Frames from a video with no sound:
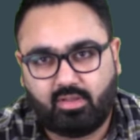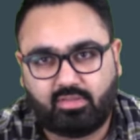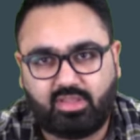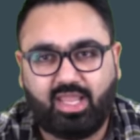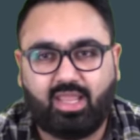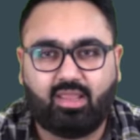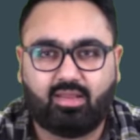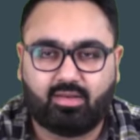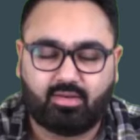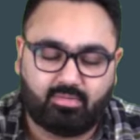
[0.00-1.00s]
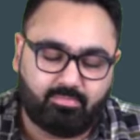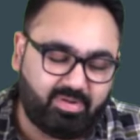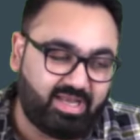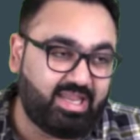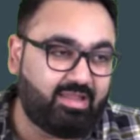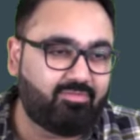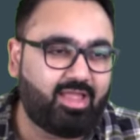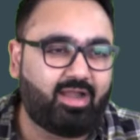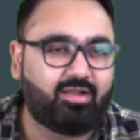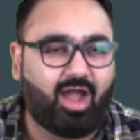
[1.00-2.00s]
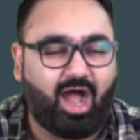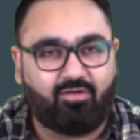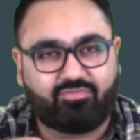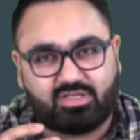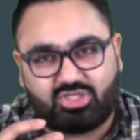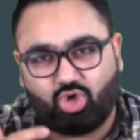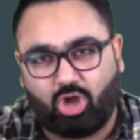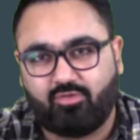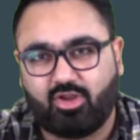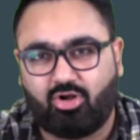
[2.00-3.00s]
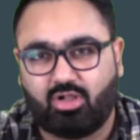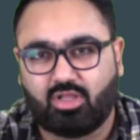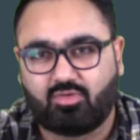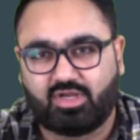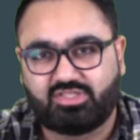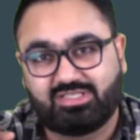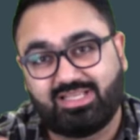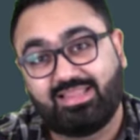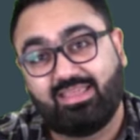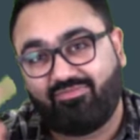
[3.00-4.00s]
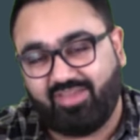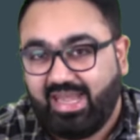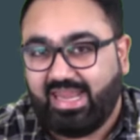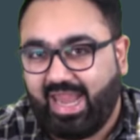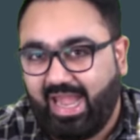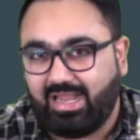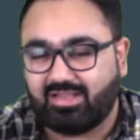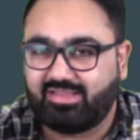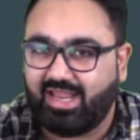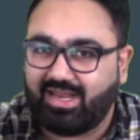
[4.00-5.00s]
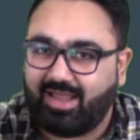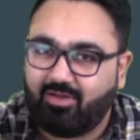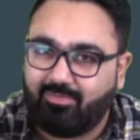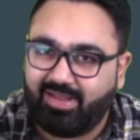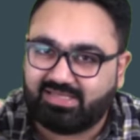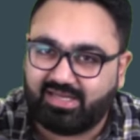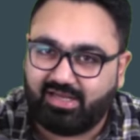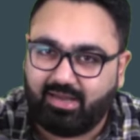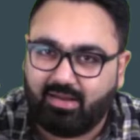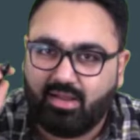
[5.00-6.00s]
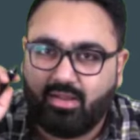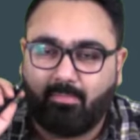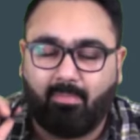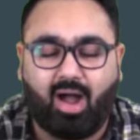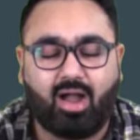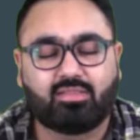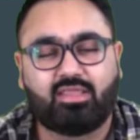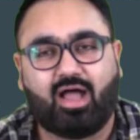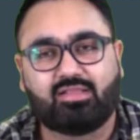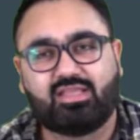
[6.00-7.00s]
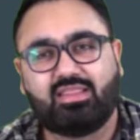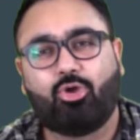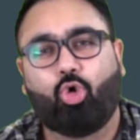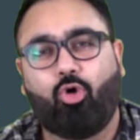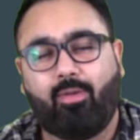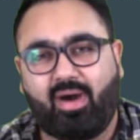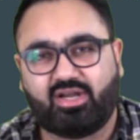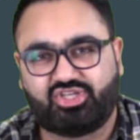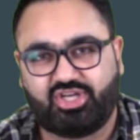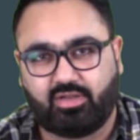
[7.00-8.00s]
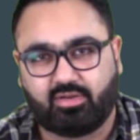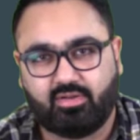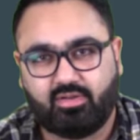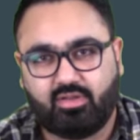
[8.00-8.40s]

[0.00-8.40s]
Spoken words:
They believe that after solving all the questions in the very end, then I will basically mark the answer in the OMR sheet.